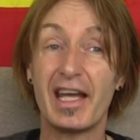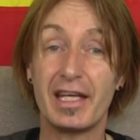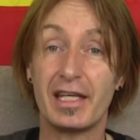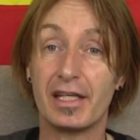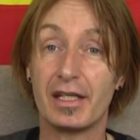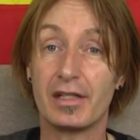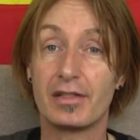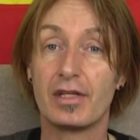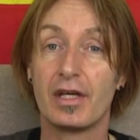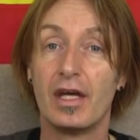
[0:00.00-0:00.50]
in
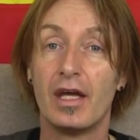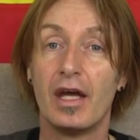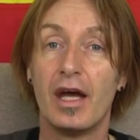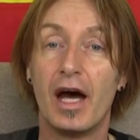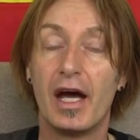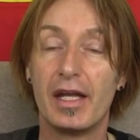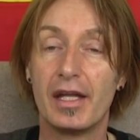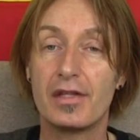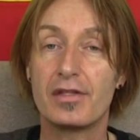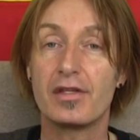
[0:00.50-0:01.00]
it,
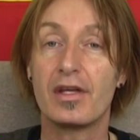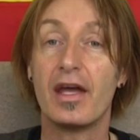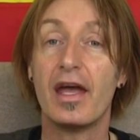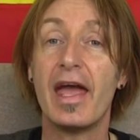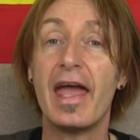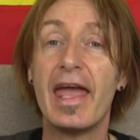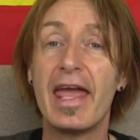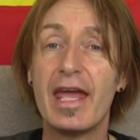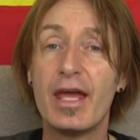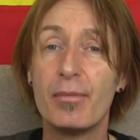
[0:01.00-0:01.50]
and it's
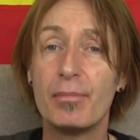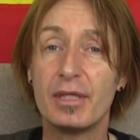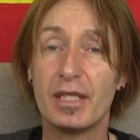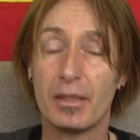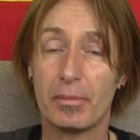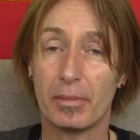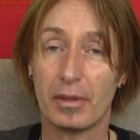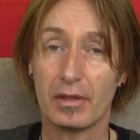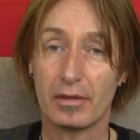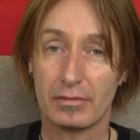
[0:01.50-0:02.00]

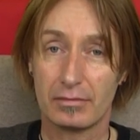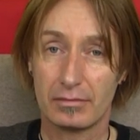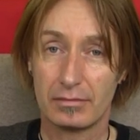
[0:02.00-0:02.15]
amiable.